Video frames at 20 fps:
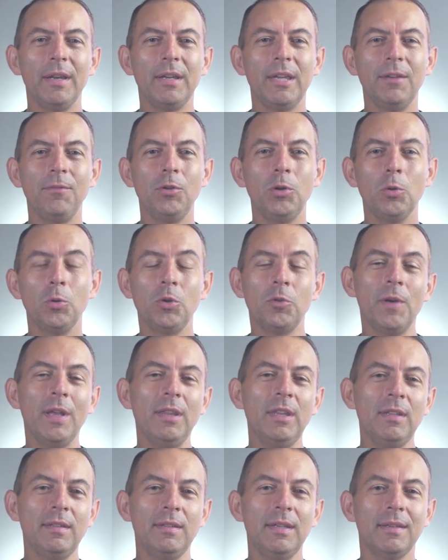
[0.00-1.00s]
give you
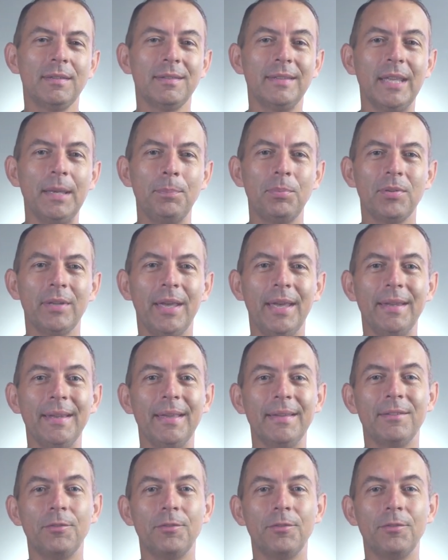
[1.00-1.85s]
26 tips and